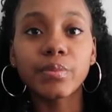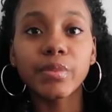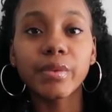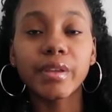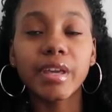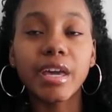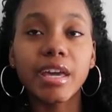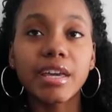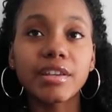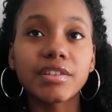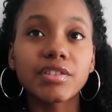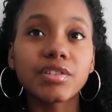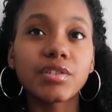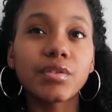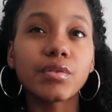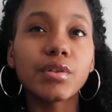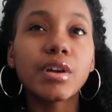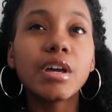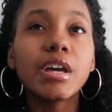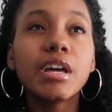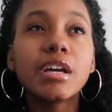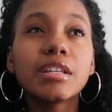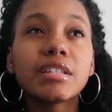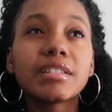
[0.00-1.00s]
Okay, so
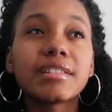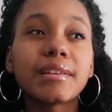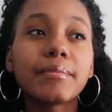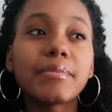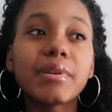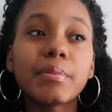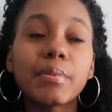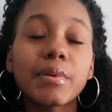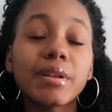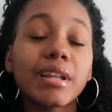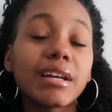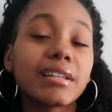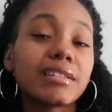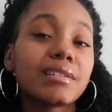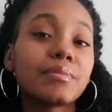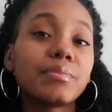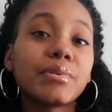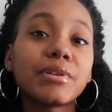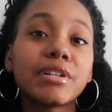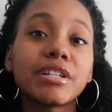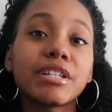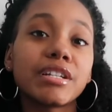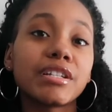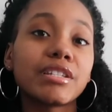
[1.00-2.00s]
some people like to
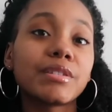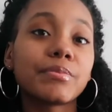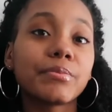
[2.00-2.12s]
put it in a